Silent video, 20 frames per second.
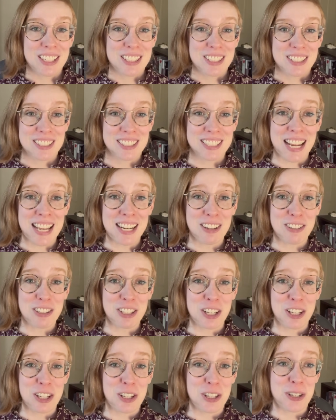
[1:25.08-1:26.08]
Standouts
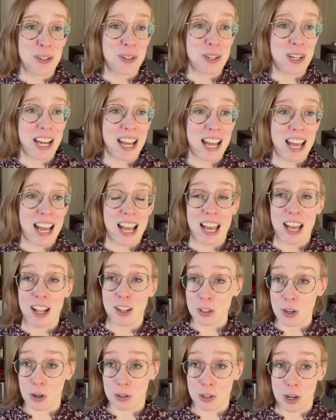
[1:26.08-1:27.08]
include El
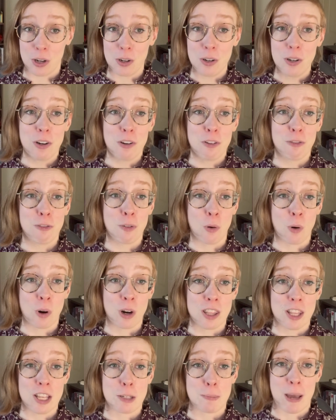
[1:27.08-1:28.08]
Coco for
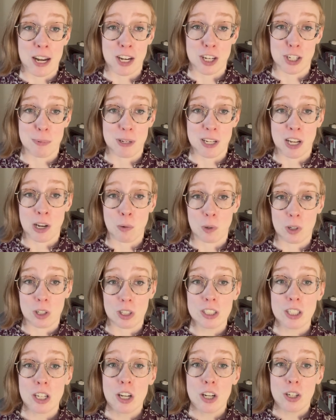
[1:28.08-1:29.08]
the Spanish-speaking
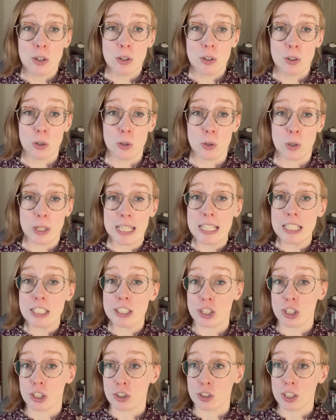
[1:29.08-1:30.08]
world, who eats
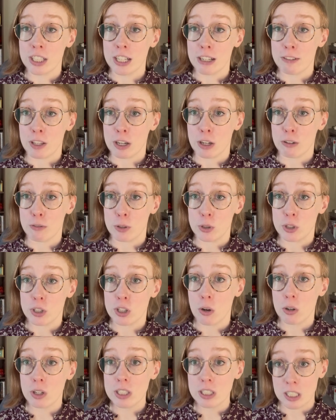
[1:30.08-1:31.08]
children if they refuse to
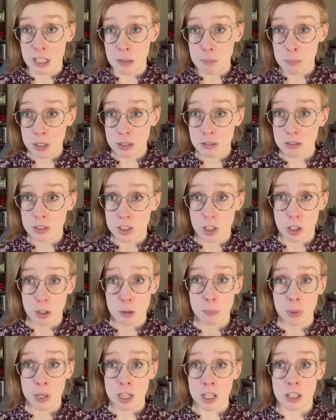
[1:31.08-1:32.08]
go to sleep, so
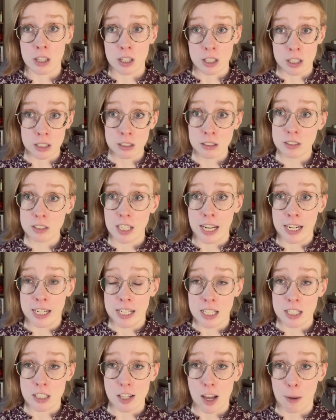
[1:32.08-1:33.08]
pity the tiny
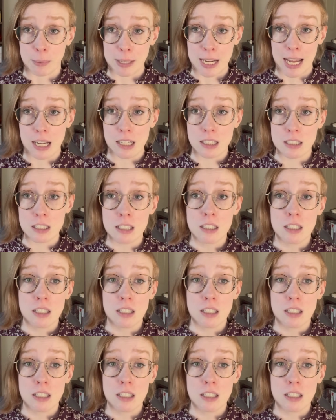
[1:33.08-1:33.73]
insomniacs.